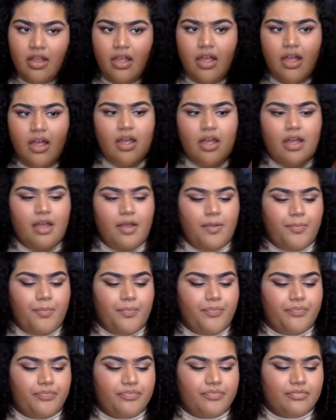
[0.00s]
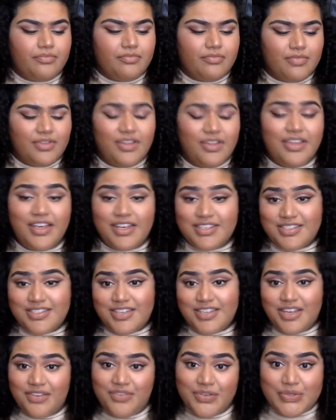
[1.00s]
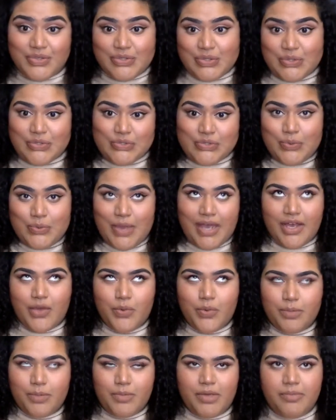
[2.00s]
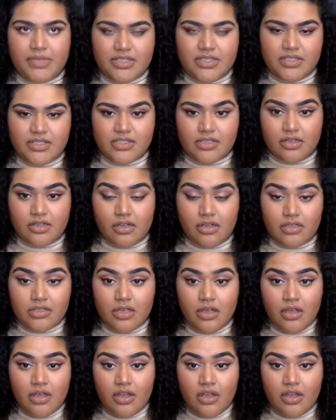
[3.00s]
Um, yes, I feel so swank with my business cards,